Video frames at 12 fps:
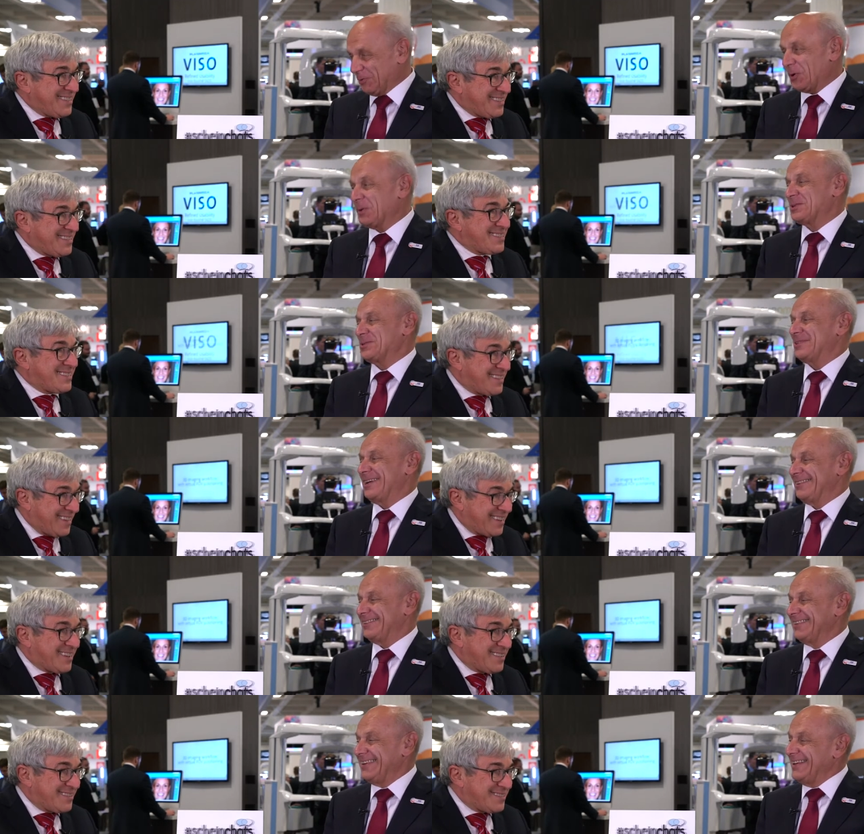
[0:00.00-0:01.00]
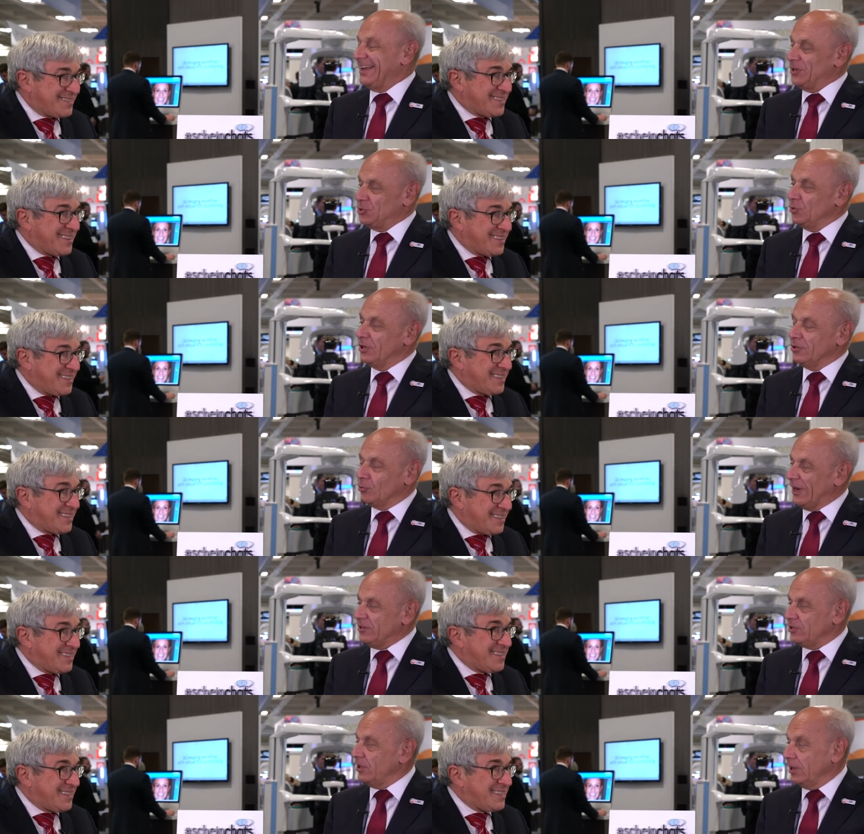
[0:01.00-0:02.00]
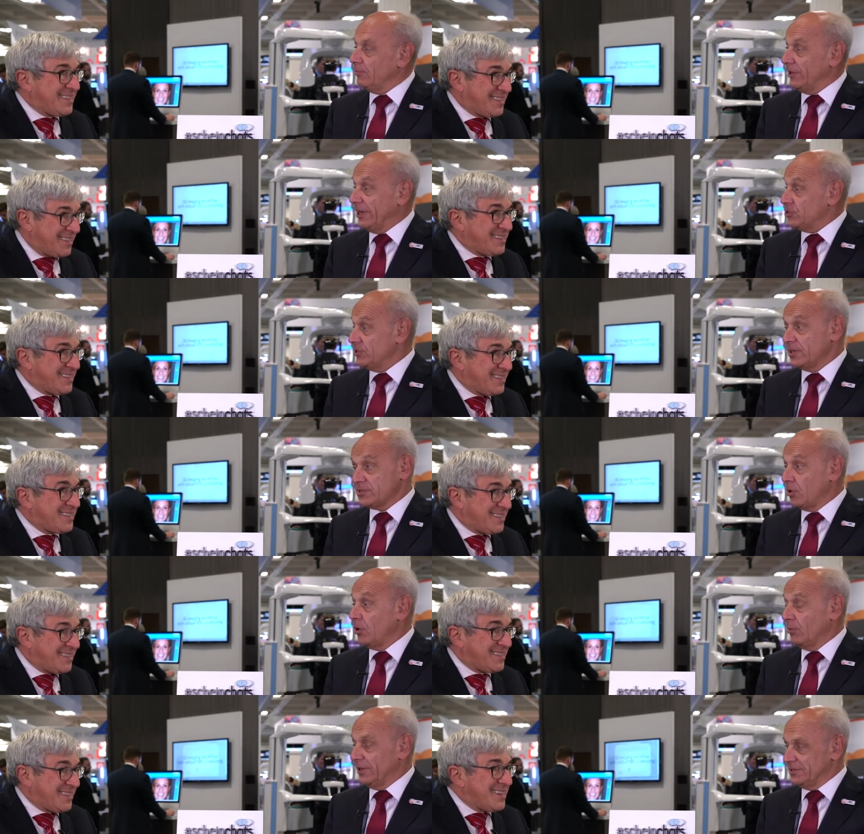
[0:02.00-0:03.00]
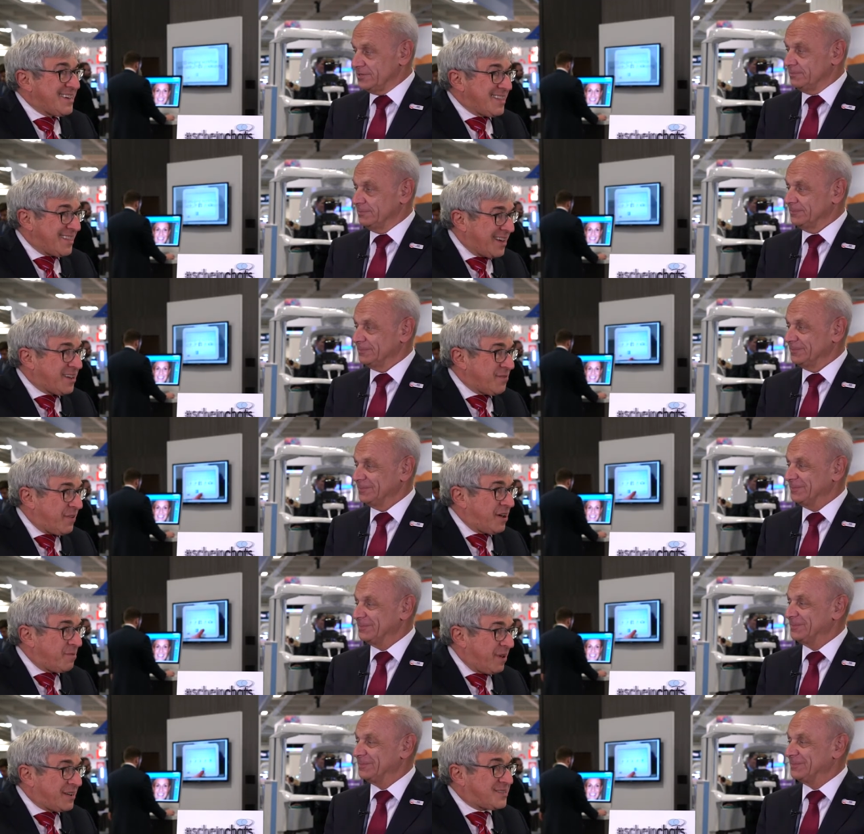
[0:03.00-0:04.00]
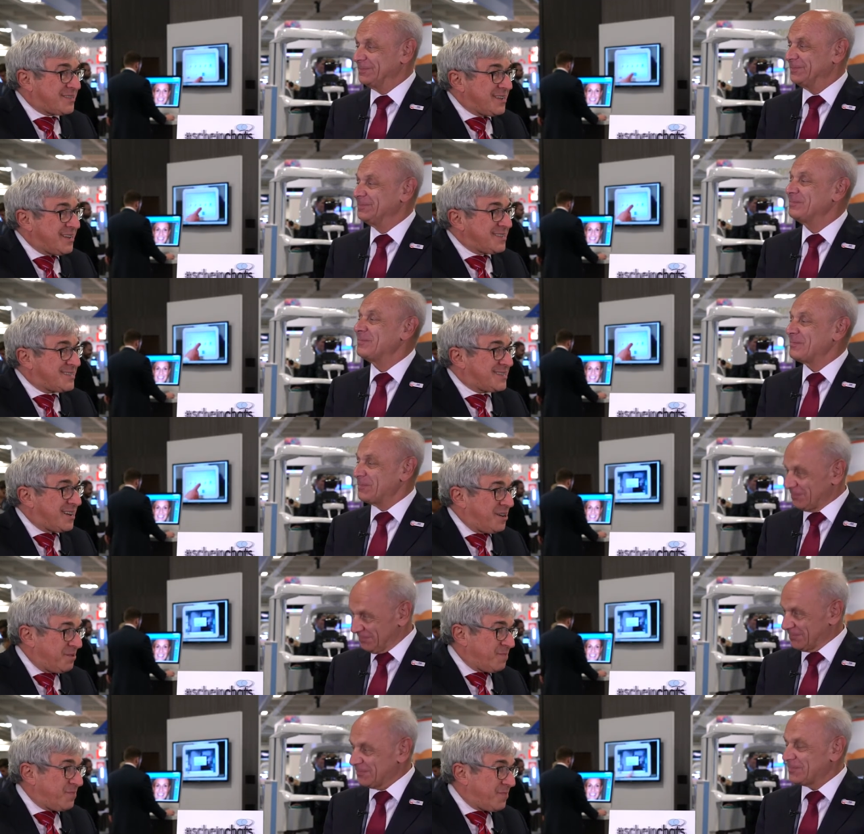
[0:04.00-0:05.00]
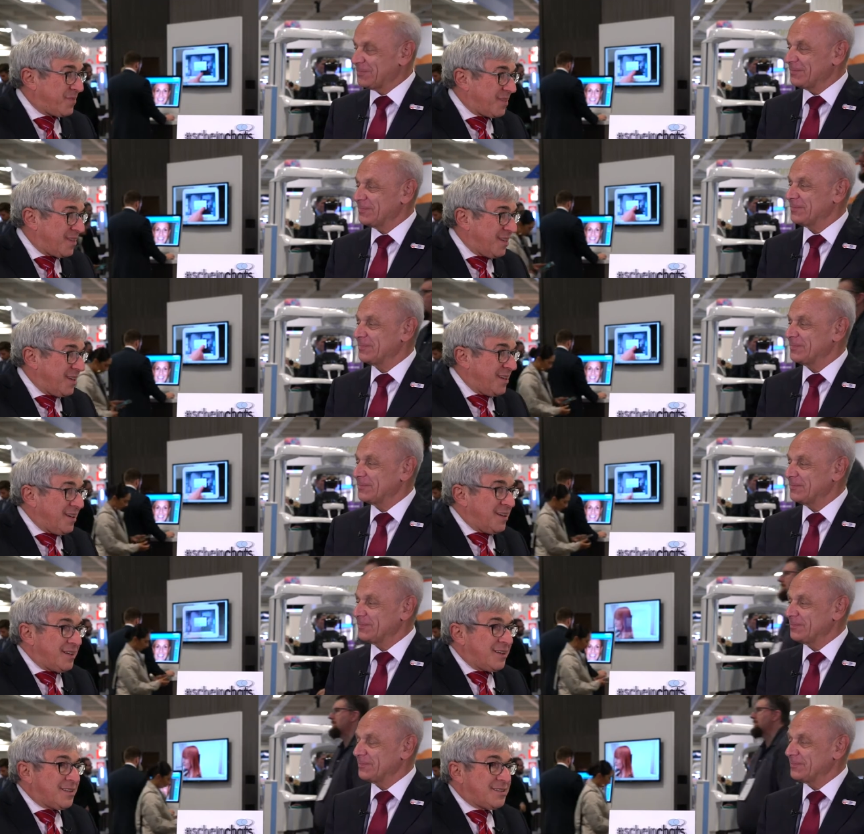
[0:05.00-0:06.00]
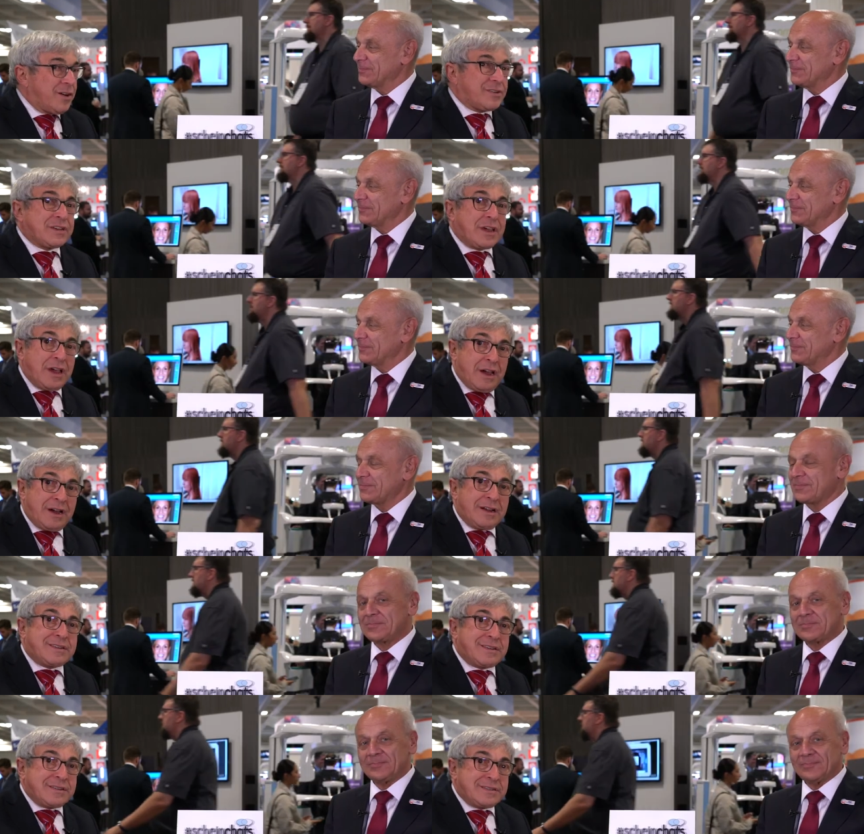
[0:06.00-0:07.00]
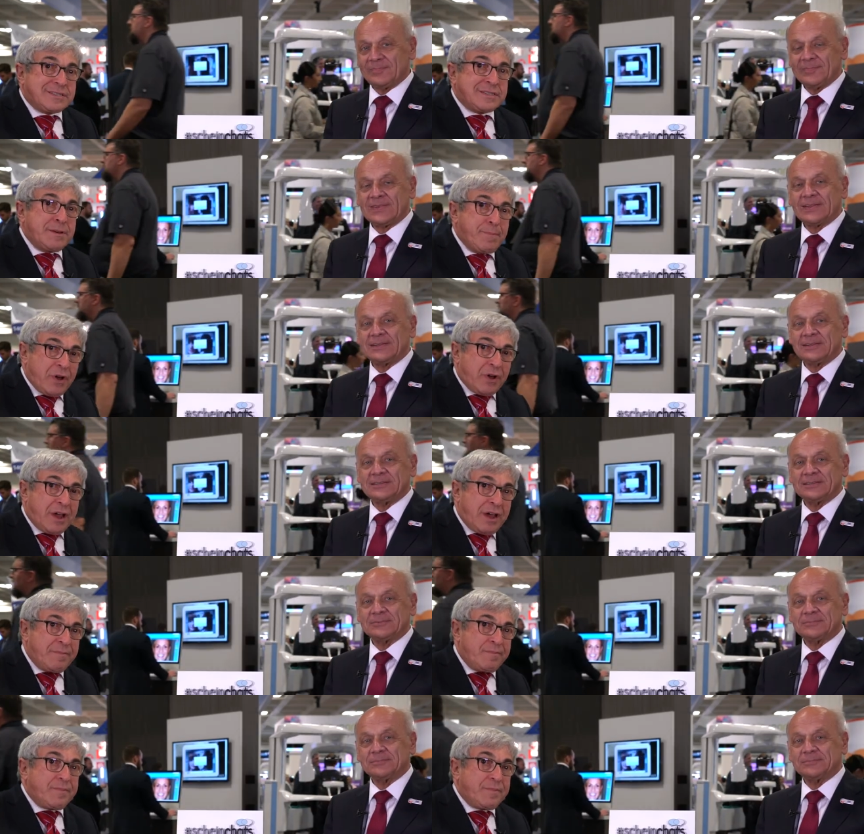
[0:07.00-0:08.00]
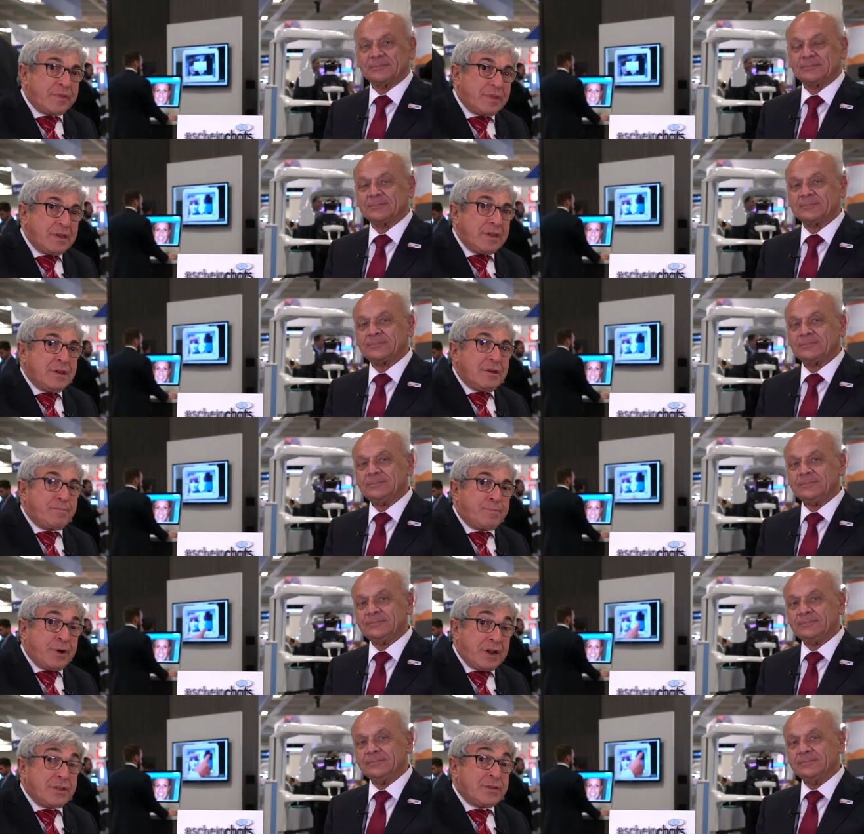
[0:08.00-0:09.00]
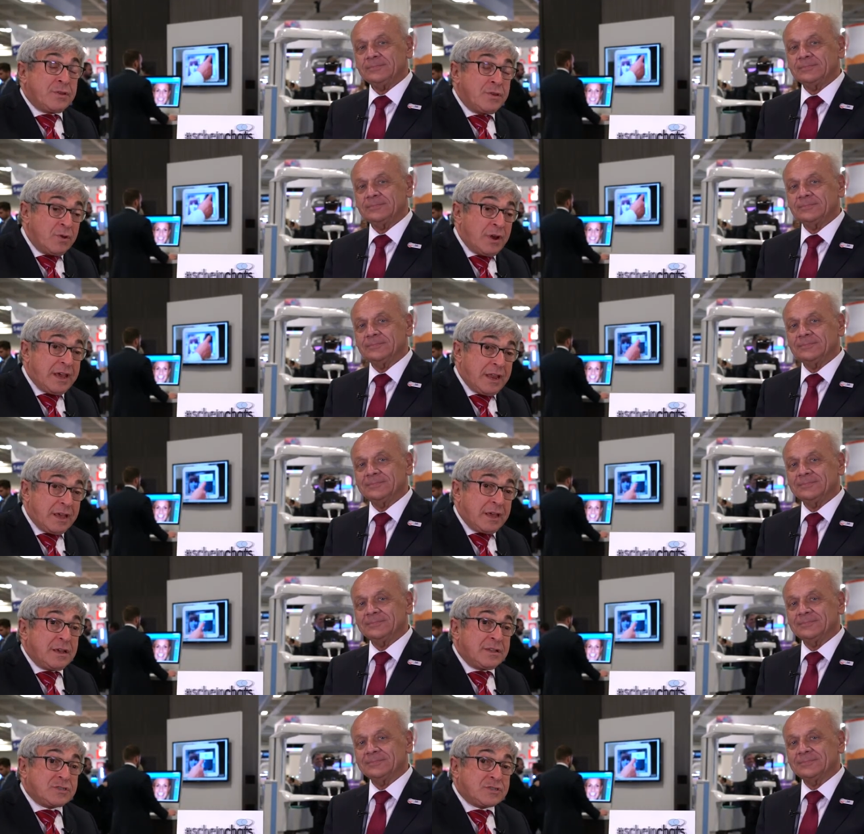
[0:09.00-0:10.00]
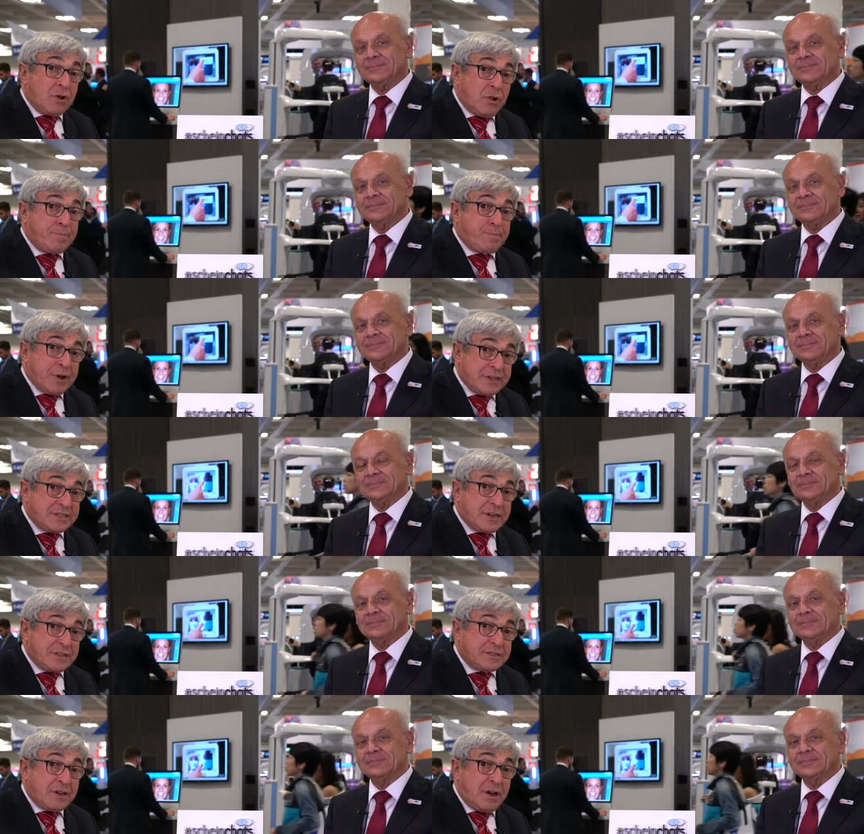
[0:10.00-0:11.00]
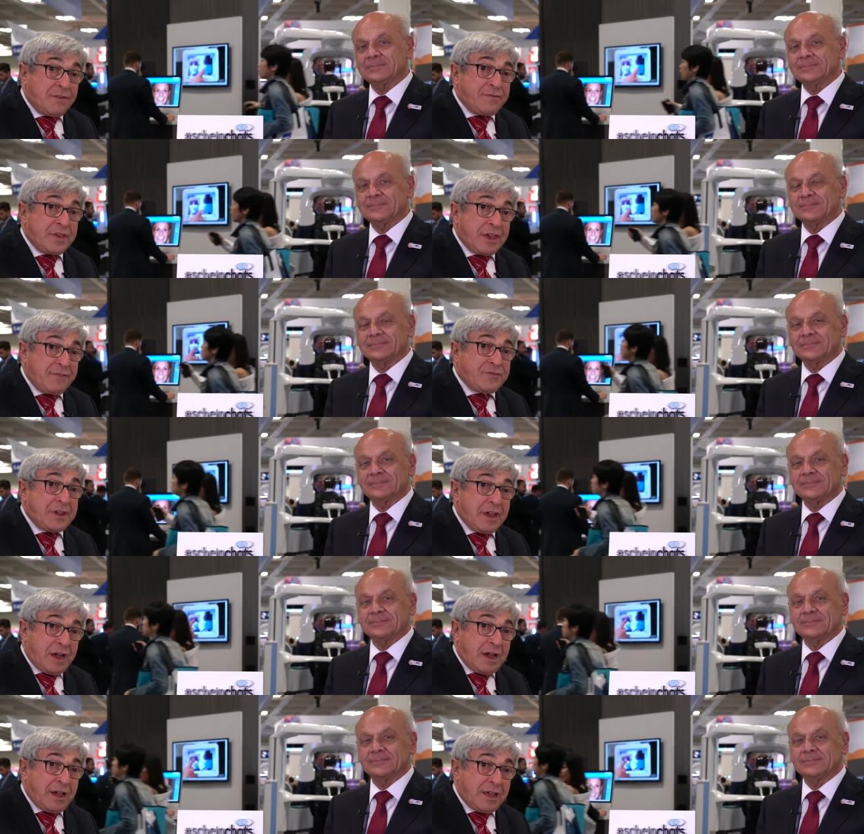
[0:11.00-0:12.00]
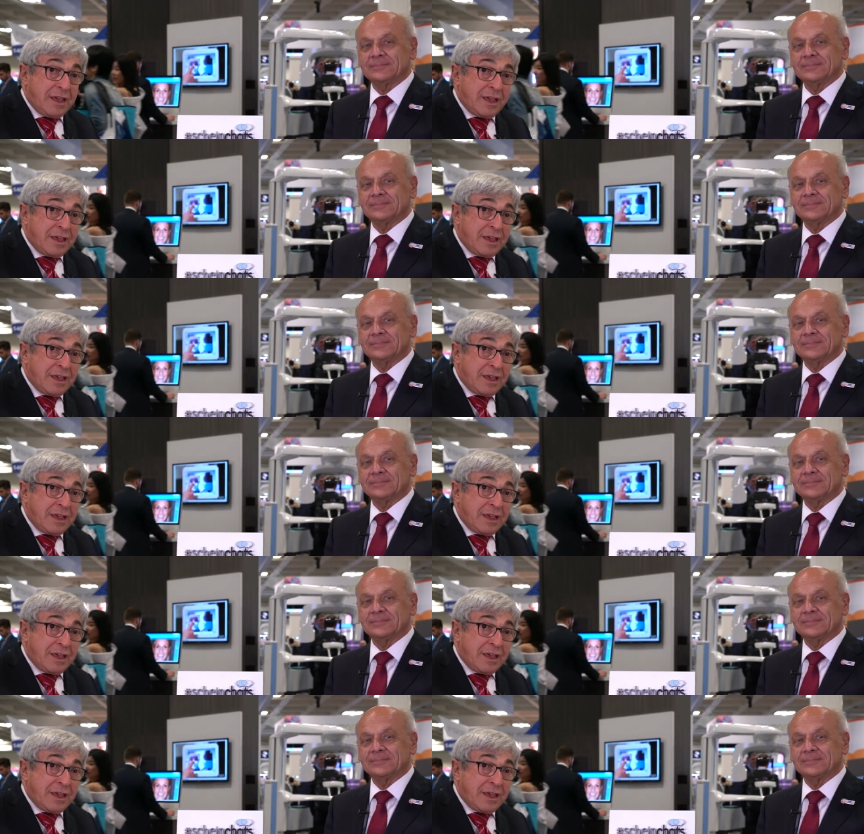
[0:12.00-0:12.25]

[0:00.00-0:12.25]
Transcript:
Speaker 1: forward to
Speaker 2: that. Thank you. And so, to a great collaboration as always. Thank you very much. So, Doctor Gerhard Seeberger, newly installed president of the F D I,